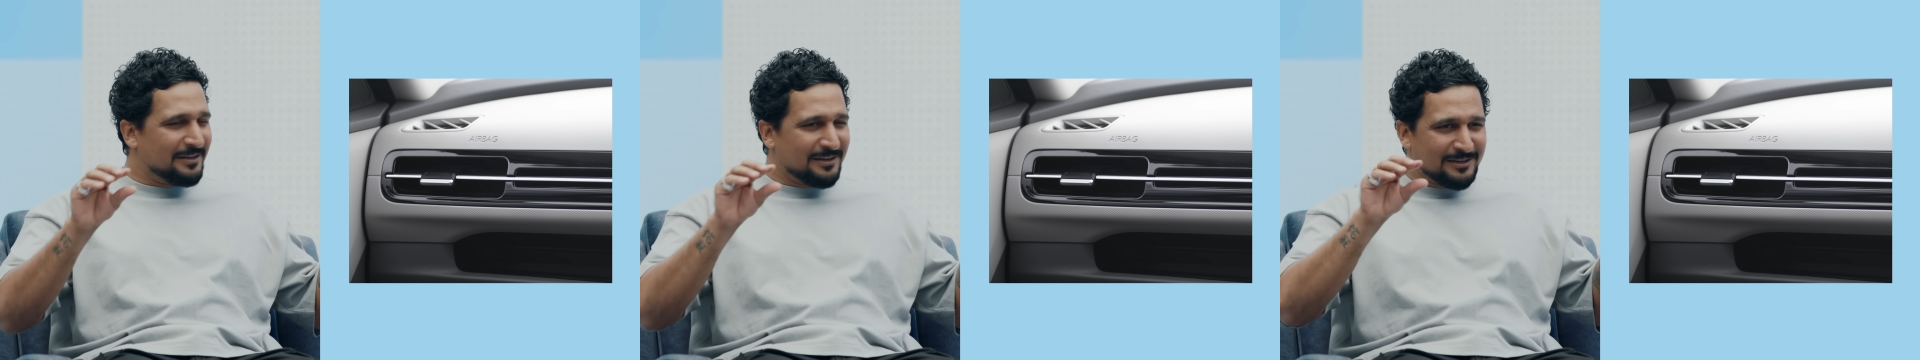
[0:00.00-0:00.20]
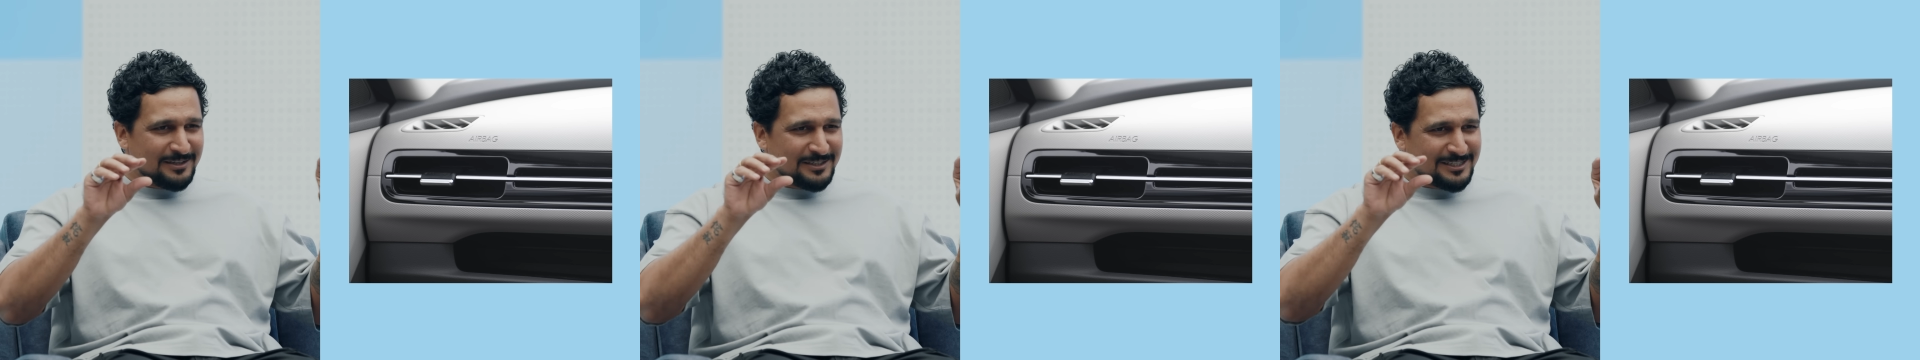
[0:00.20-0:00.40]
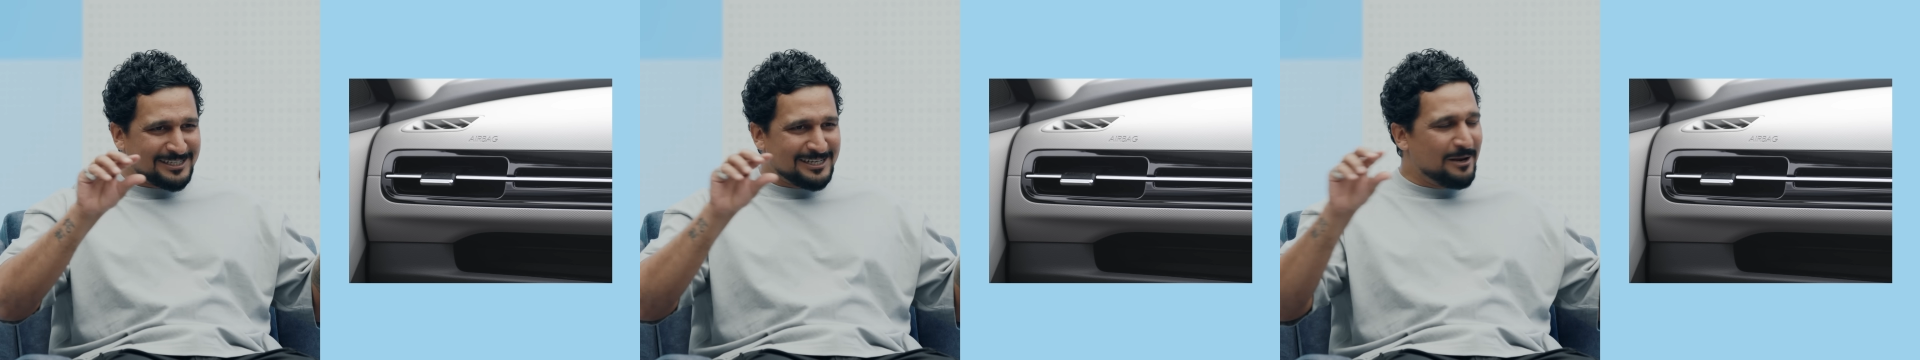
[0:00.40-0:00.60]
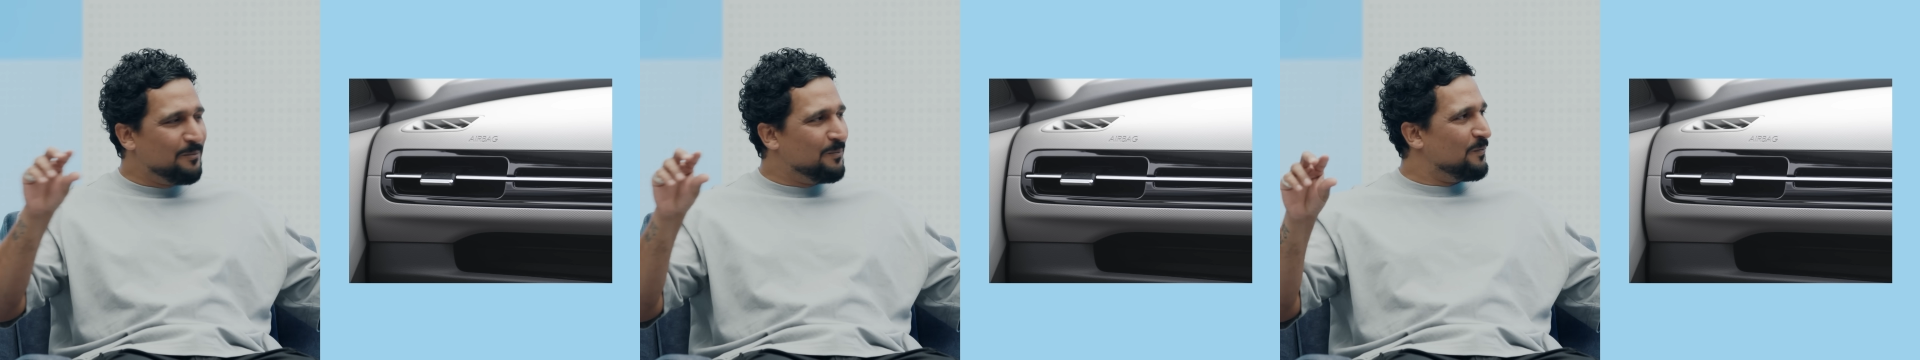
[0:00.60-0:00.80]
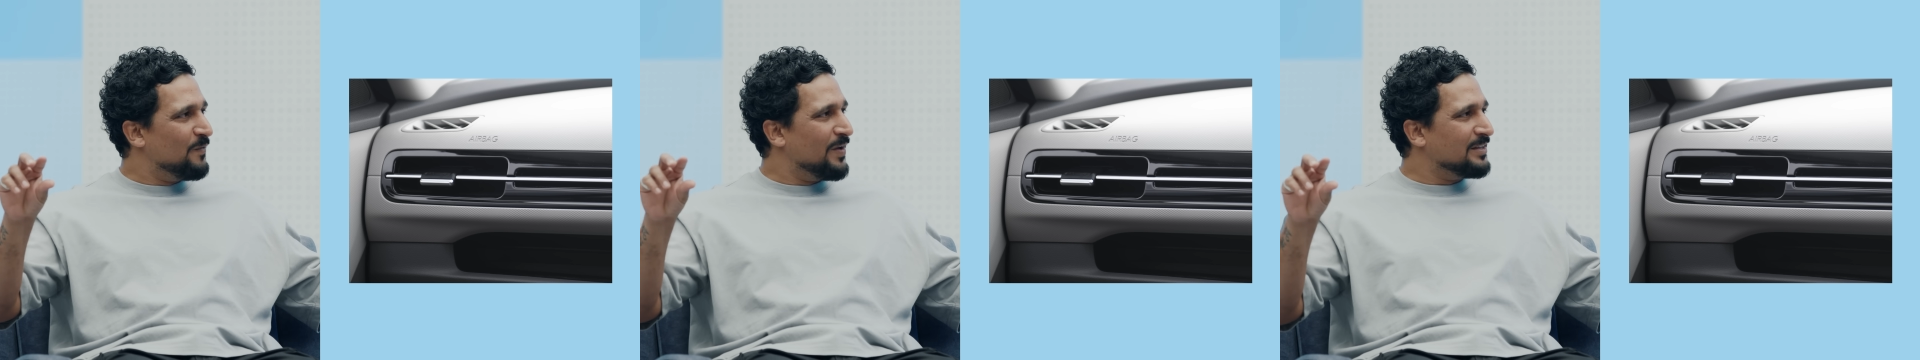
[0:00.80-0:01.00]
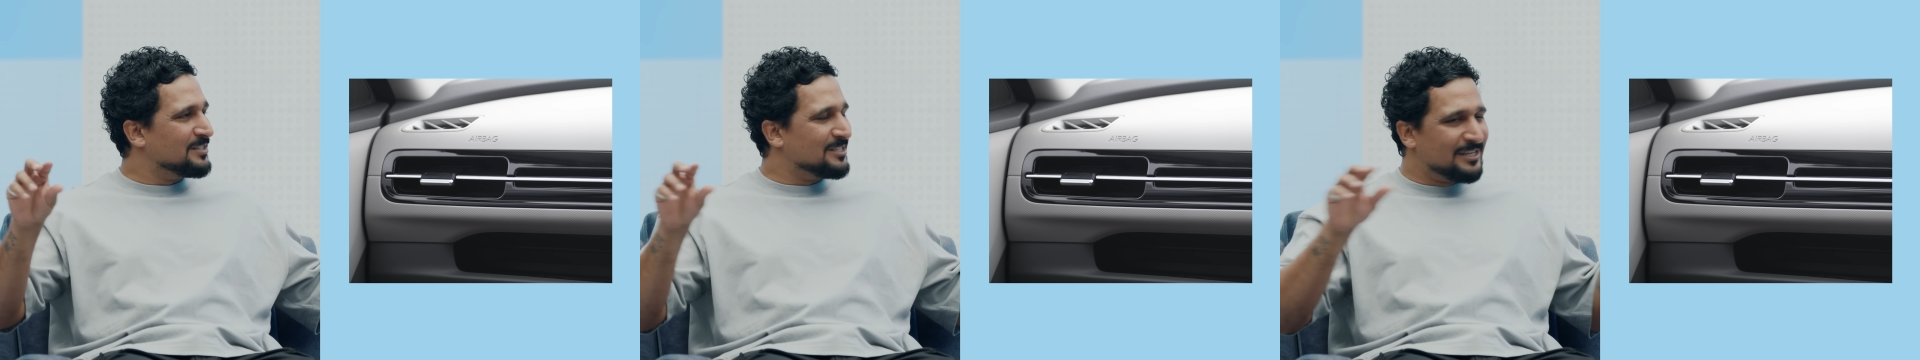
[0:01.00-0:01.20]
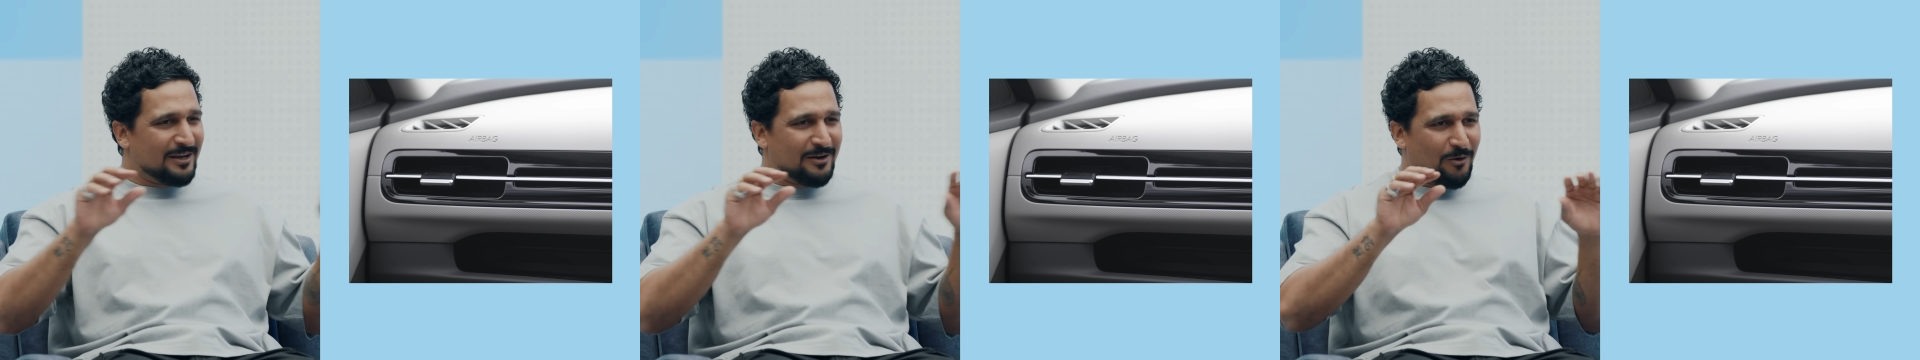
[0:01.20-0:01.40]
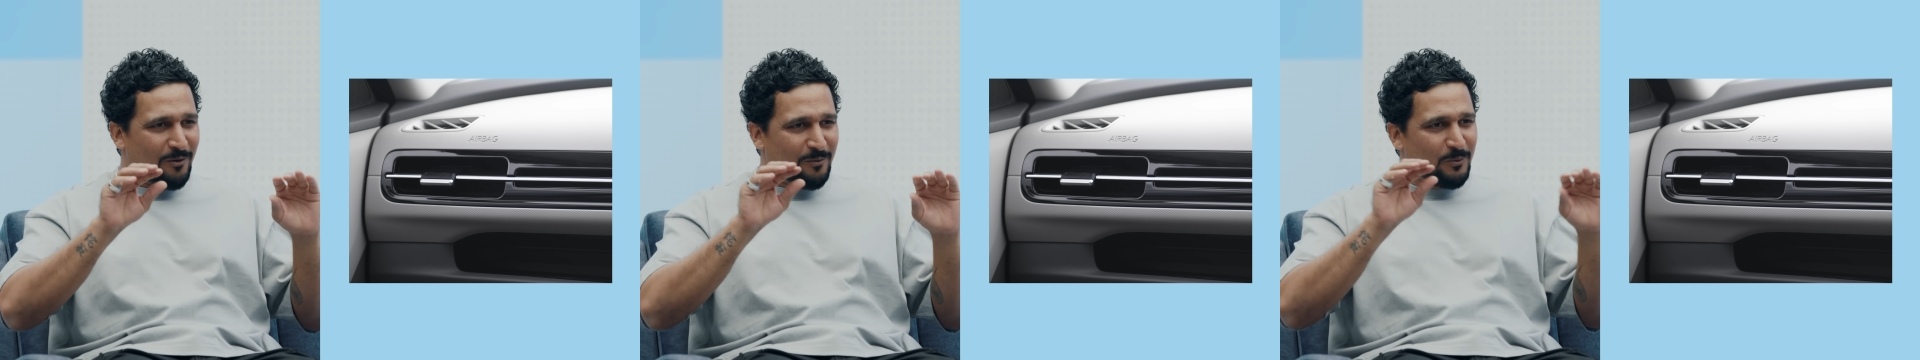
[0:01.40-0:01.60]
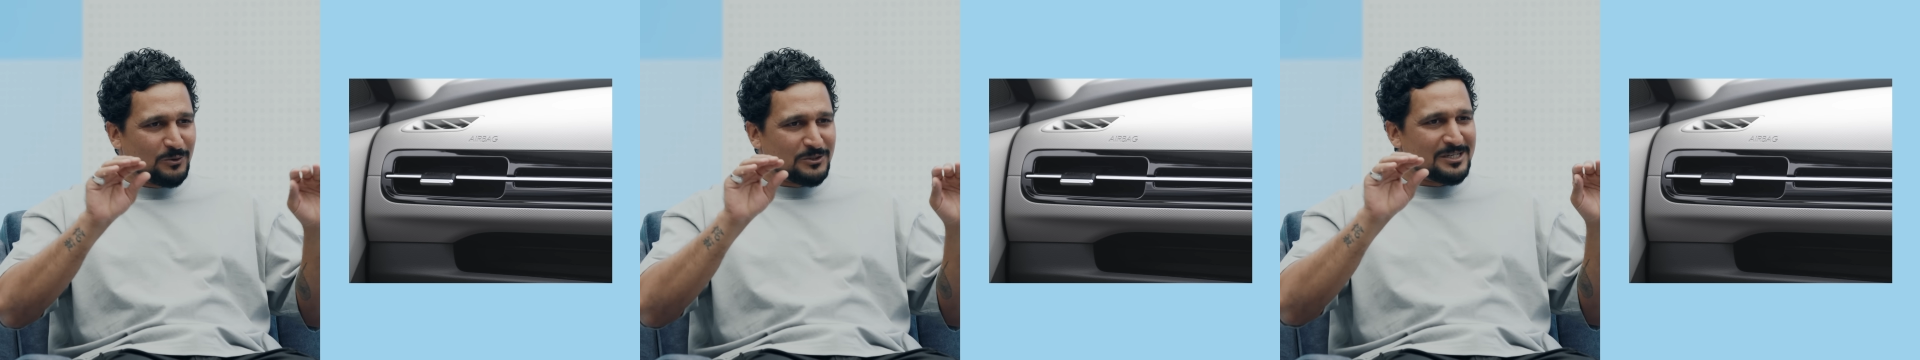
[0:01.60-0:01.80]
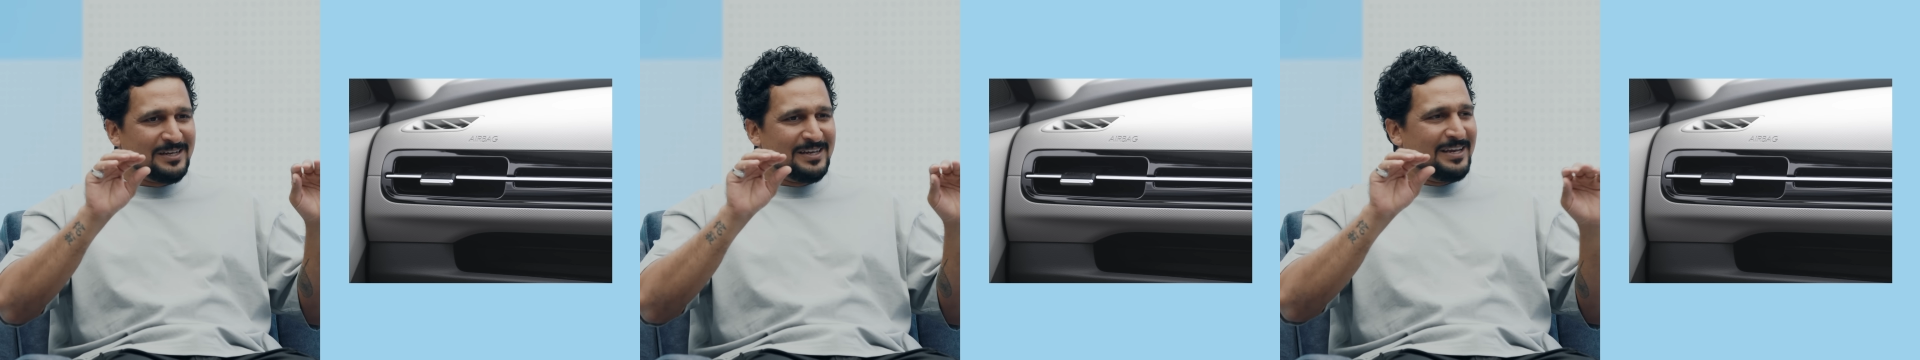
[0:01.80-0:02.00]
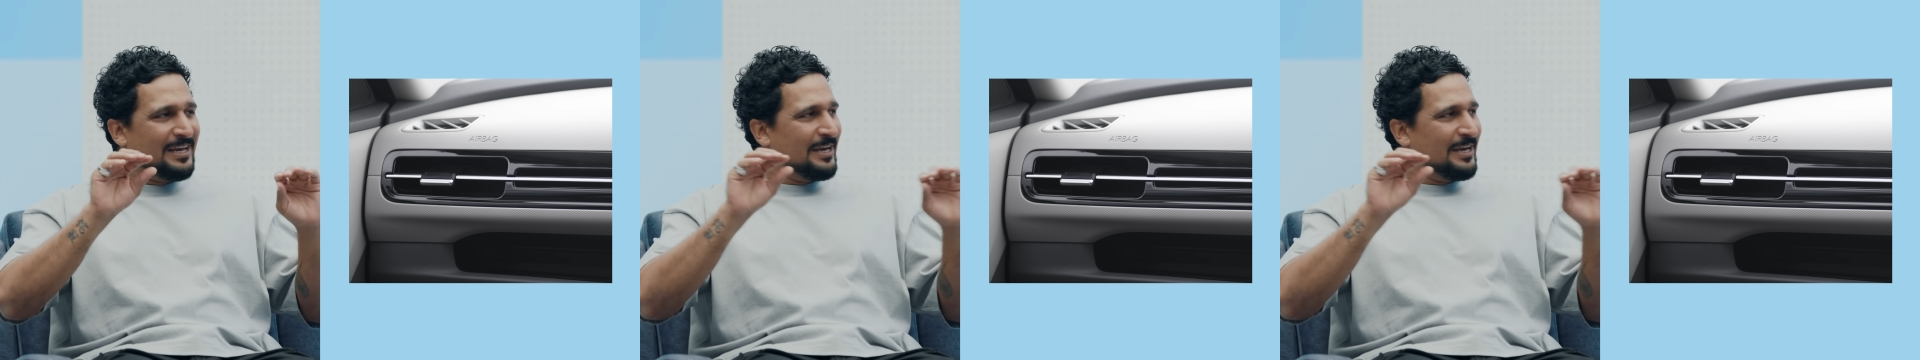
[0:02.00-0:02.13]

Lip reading: They're these slim vents. They're almost